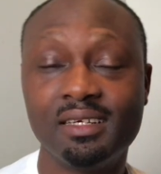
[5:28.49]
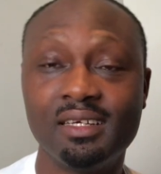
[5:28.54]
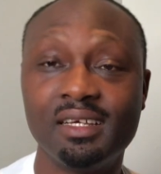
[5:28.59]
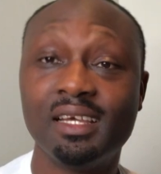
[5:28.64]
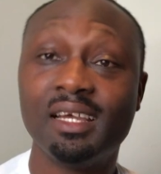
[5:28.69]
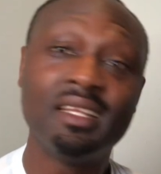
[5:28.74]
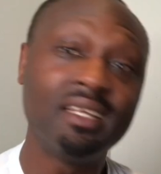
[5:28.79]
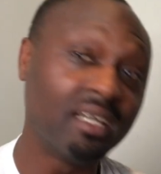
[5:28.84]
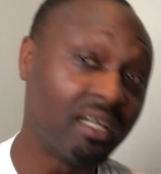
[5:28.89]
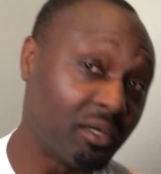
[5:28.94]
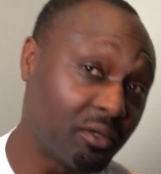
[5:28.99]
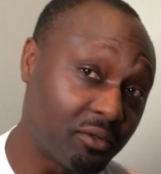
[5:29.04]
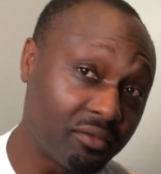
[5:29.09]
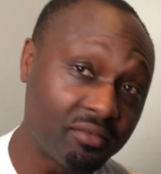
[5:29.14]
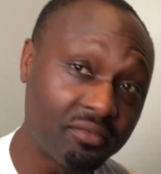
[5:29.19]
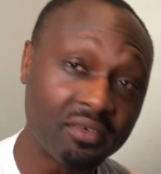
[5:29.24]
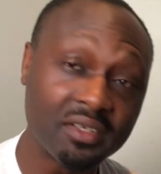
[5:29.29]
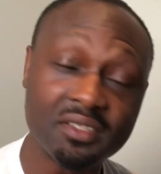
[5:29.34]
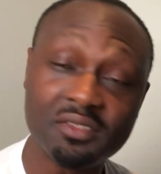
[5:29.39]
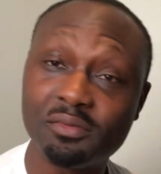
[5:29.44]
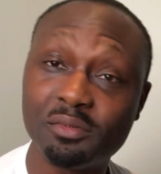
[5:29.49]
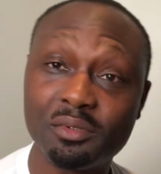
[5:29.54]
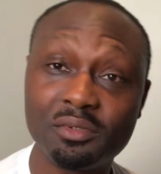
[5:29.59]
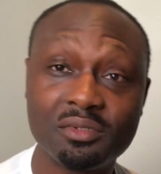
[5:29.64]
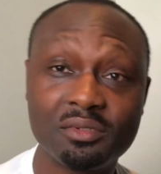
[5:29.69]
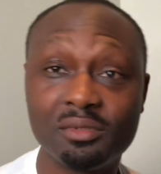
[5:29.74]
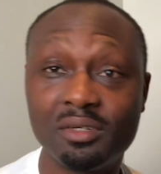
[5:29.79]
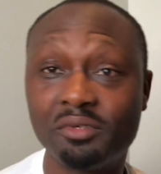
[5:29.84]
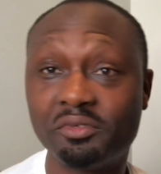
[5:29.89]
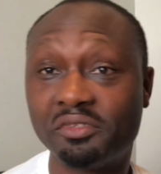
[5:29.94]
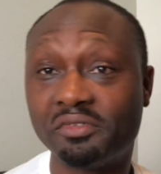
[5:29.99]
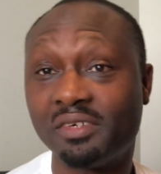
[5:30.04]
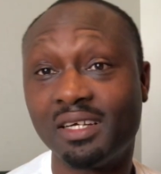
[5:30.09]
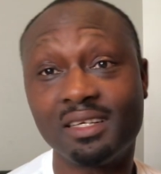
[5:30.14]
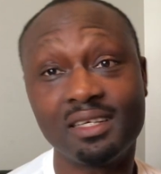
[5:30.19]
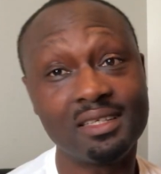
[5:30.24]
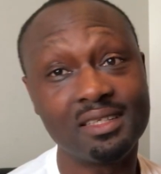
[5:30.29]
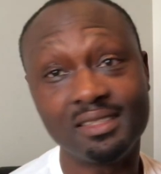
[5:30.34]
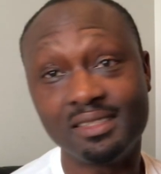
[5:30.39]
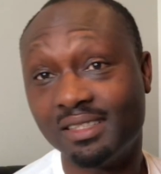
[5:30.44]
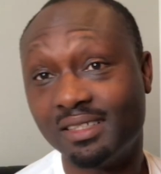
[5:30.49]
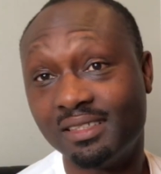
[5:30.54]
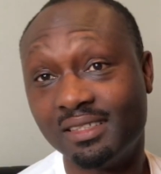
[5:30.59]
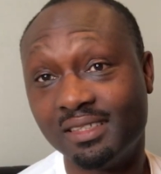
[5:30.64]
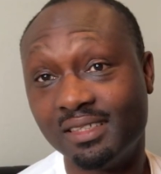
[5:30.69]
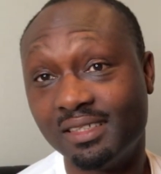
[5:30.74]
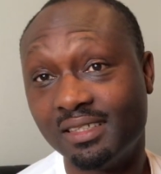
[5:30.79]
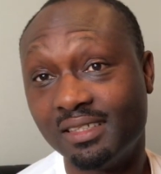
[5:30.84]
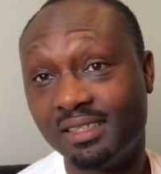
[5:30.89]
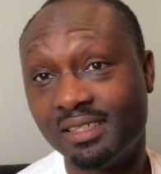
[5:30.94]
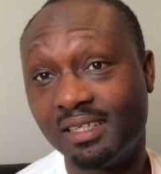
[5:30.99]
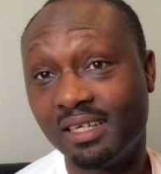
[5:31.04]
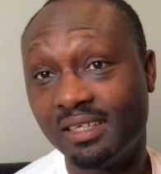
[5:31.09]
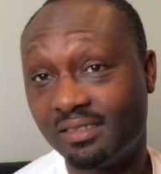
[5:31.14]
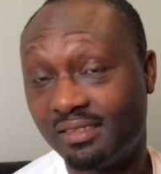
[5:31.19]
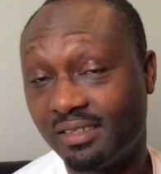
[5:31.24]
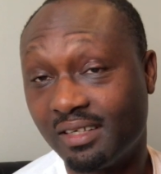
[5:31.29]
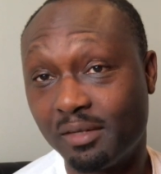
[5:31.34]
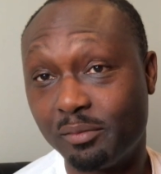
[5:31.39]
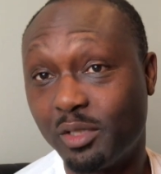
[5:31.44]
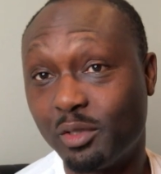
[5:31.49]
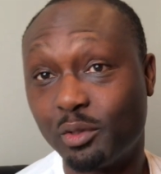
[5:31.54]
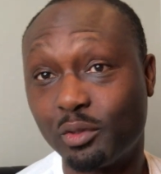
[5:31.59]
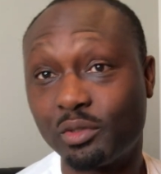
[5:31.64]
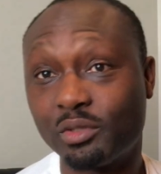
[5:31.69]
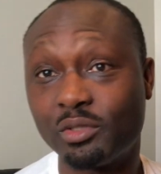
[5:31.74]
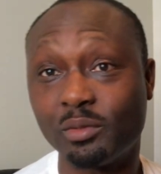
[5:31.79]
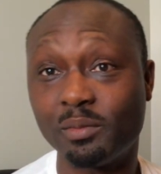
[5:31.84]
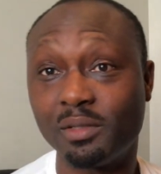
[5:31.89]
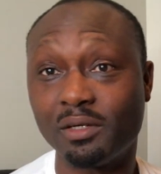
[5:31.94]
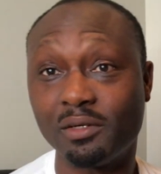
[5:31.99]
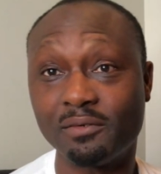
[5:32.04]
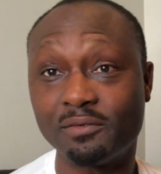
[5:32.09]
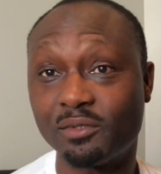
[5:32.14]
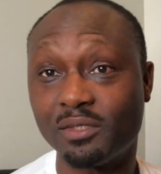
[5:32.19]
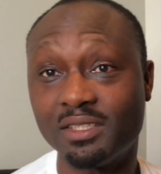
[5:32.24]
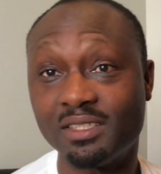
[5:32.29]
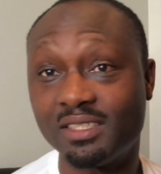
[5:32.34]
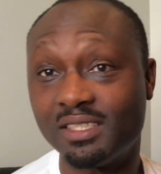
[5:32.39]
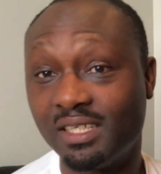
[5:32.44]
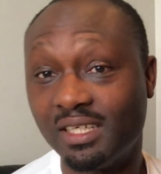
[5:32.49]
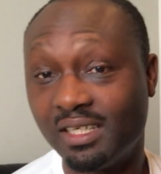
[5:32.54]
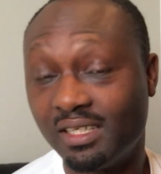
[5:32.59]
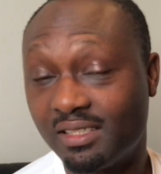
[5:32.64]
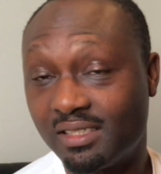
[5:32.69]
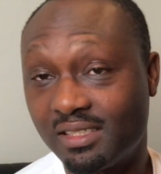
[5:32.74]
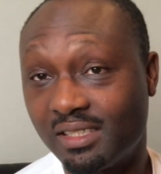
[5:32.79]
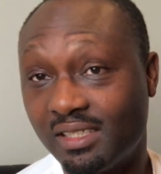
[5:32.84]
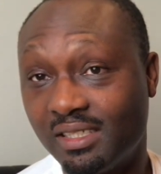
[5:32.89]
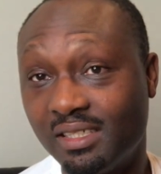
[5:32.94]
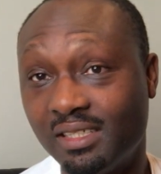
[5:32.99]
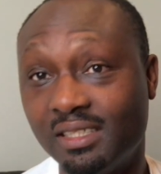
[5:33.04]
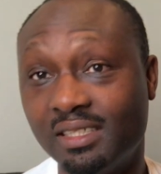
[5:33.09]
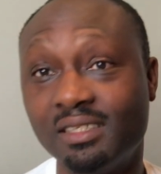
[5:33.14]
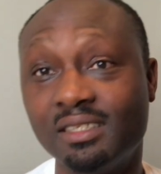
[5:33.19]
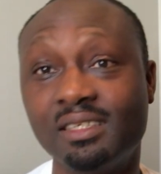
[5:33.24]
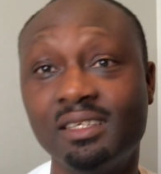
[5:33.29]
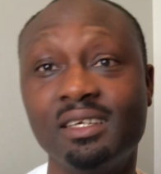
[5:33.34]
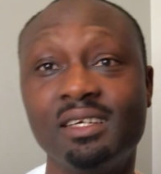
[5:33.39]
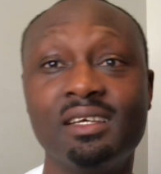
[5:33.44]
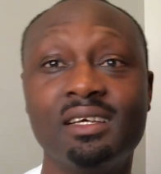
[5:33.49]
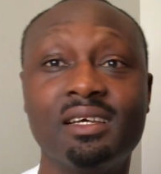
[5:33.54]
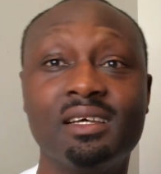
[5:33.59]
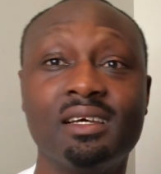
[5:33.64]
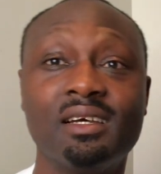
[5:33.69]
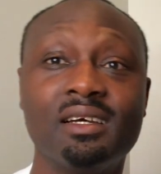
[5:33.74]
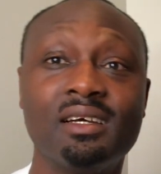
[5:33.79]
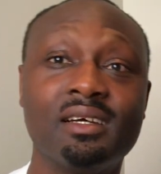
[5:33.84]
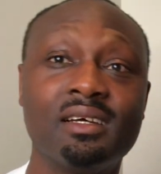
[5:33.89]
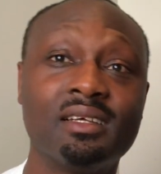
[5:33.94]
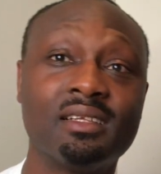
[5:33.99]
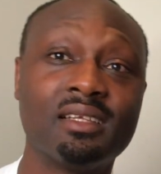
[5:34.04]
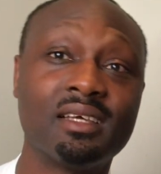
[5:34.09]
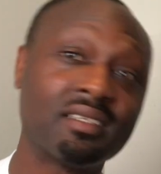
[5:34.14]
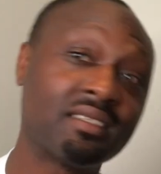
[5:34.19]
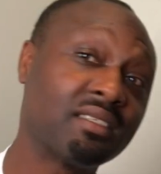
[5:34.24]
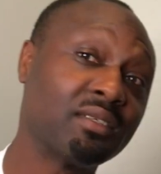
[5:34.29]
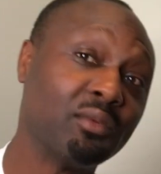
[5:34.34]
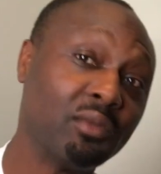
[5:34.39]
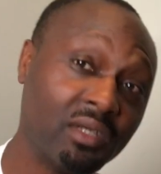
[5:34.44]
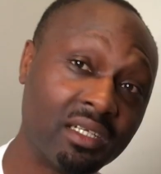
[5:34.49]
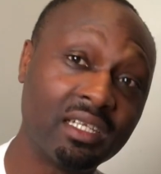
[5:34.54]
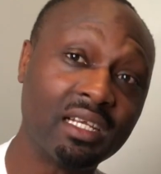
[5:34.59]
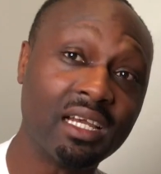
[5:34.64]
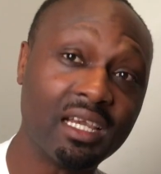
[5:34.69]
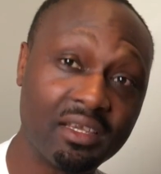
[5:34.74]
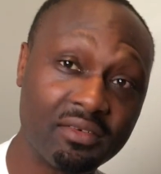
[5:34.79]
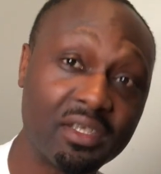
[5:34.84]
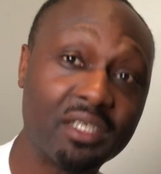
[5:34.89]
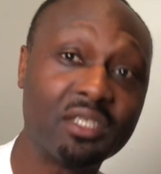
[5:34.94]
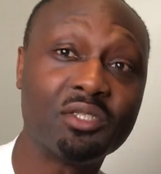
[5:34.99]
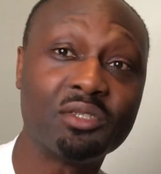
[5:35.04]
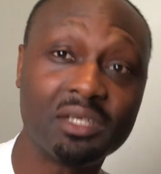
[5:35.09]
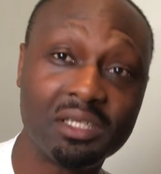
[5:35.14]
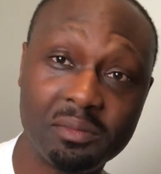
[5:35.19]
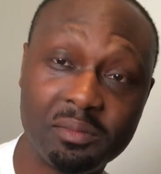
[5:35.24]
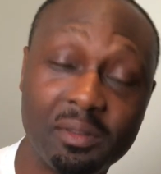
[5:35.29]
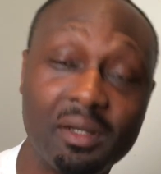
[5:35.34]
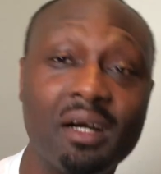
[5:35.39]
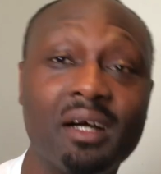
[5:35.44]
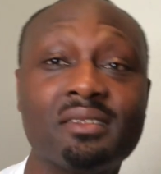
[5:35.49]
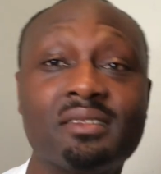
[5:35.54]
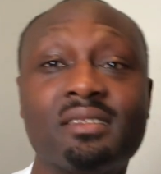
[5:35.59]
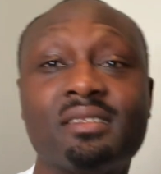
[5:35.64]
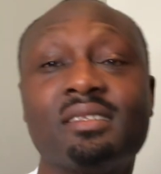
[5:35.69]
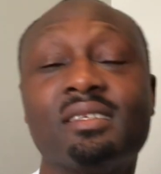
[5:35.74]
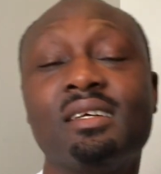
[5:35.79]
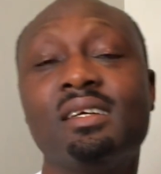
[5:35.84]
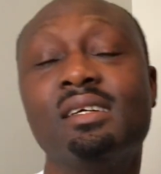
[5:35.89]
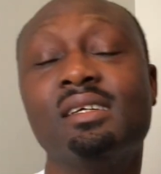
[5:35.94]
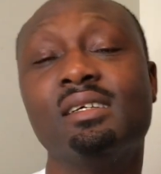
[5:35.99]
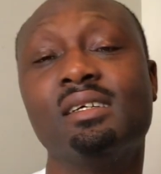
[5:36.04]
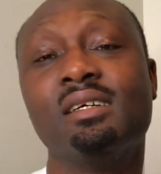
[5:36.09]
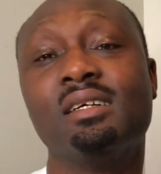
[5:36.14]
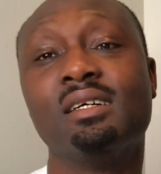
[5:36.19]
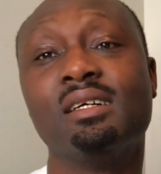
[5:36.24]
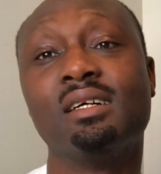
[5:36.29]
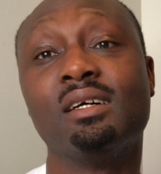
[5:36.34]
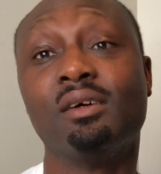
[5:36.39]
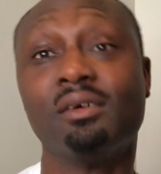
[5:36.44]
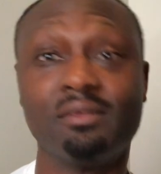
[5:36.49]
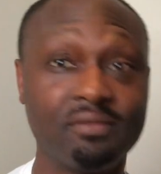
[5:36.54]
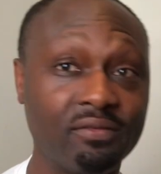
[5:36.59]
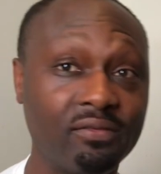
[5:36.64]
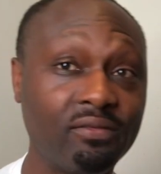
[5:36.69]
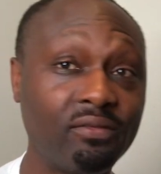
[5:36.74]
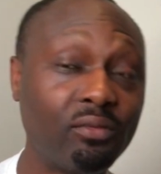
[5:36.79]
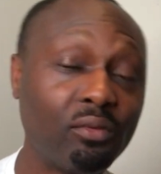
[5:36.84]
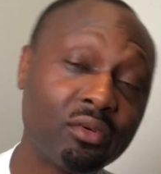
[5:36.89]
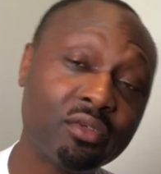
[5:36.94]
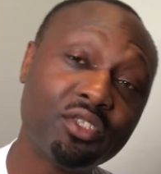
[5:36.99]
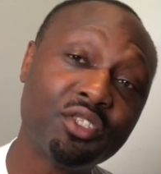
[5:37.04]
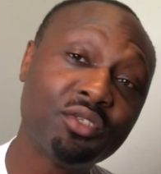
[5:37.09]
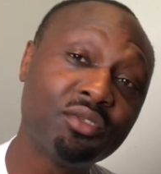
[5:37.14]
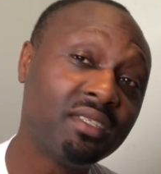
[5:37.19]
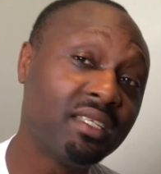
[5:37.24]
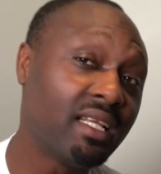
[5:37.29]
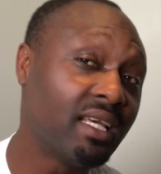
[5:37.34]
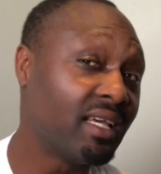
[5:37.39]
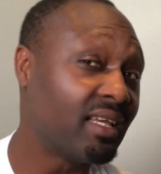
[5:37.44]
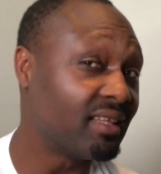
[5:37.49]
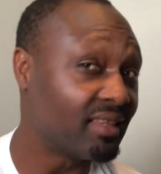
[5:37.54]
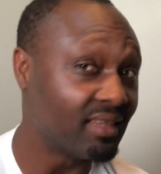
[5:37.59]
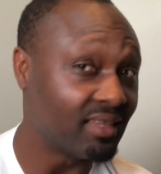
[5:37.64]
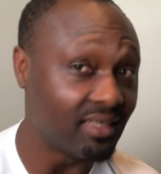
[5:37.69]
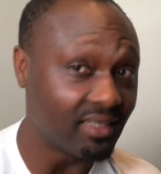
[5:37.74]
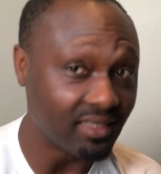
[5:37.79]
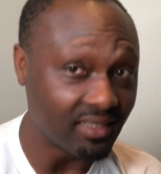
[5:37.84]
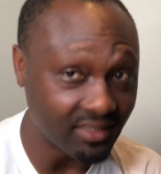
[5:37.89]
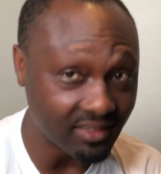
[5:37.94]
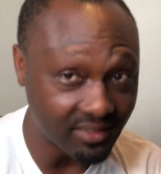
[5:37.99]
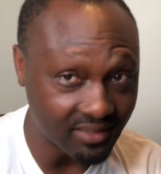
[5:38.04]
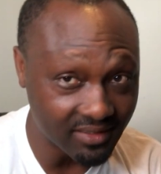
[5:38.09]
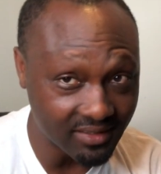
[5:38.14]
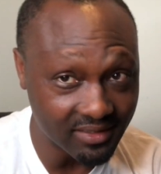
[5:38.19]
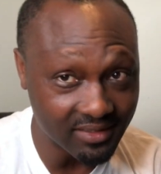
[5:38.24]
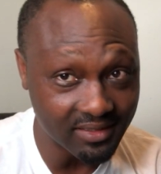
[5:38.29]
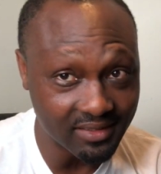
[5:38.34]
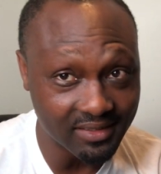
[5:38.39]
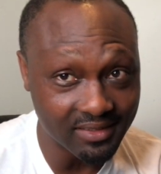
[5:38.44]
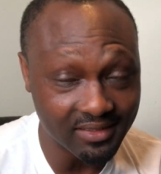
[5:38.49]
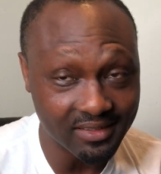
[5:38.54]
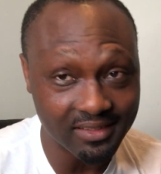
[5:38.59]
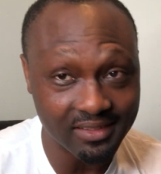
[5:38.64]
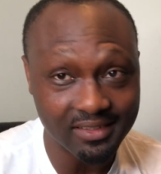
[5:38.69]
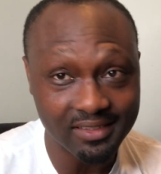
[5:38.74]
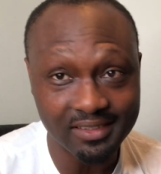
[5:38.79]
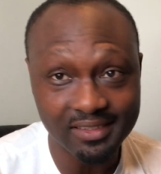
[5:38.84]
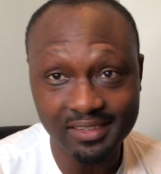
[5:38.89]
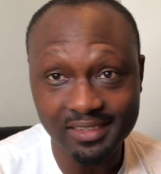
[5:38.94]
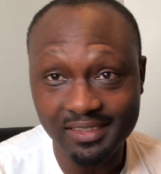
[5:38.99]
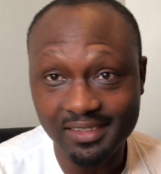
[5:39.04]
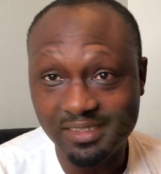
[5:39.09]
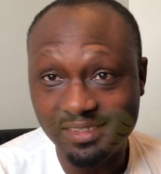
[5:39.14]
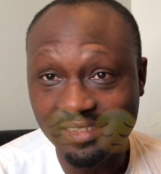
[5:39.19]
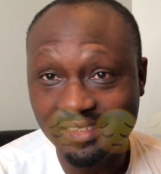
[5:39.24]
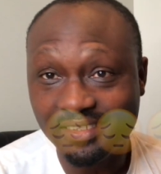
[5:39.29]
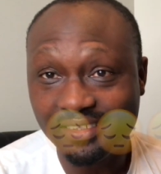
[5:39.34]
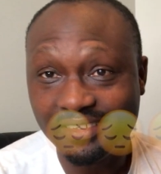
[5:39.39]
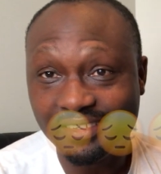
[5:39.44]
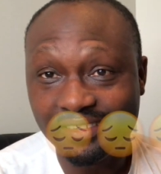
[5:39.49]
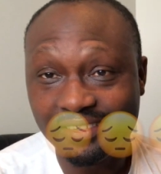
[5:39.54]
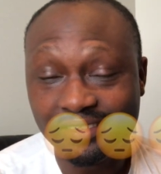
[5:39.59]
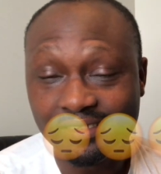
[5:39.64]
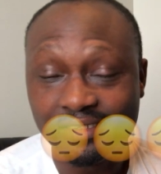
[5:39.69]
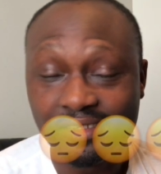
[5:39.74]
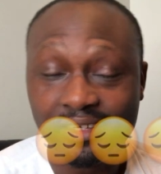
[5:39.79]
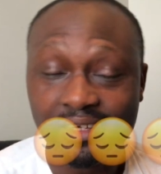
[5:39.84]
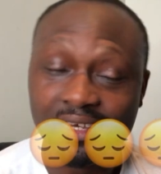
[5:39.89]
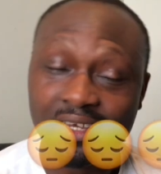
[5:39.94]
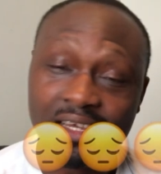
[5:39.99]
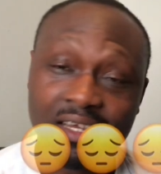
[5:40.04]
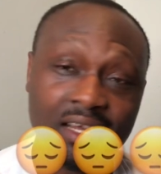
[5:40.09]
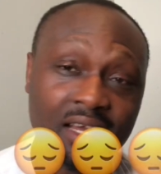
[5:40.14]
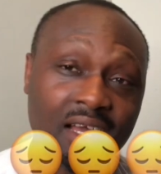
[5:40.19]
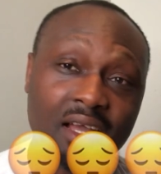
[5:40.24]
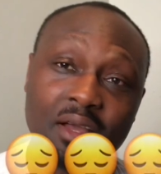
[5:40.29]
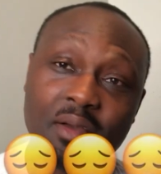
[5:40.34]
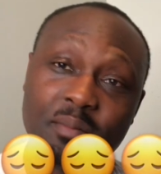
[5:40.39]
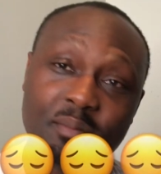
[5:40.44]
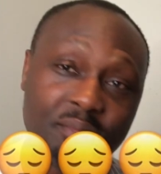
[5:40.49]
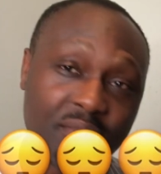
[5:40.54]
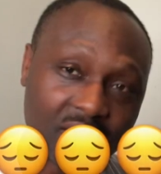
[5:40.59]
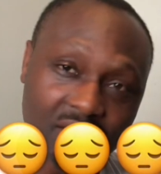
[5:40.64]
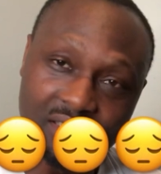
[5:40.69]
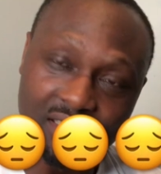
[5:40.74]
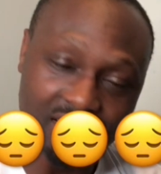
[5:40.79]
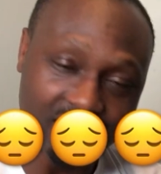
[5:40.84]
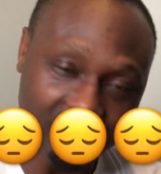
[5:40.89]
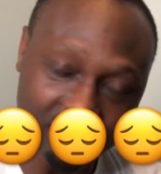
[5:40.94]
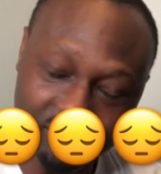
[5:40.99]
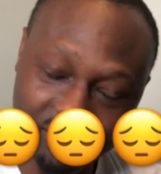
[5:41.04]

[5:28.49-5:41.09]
Anyhow, fast forward to when we finally did the exam in October of 2018. That's the one I eventually passed. Unfortunately, BIOLA didn't